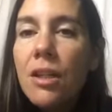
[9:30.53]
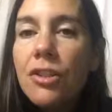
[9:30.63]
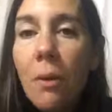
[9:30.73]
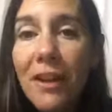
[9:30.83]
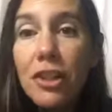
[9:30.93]

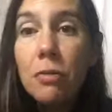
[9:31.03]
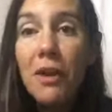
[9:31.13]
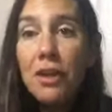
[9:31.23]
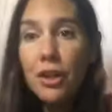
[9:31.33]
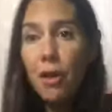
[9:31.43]
so I just
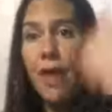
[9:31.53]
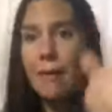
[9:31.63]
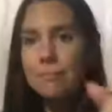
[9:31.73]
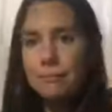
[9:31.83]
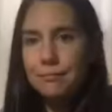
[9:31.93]
want you to know that.
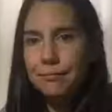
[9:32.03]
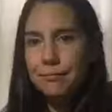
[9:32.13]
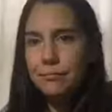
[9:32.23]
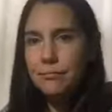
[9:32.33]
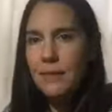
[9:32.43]

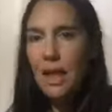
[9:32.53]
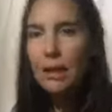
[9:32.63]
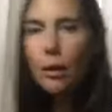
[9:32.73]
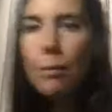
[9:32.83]
Hello,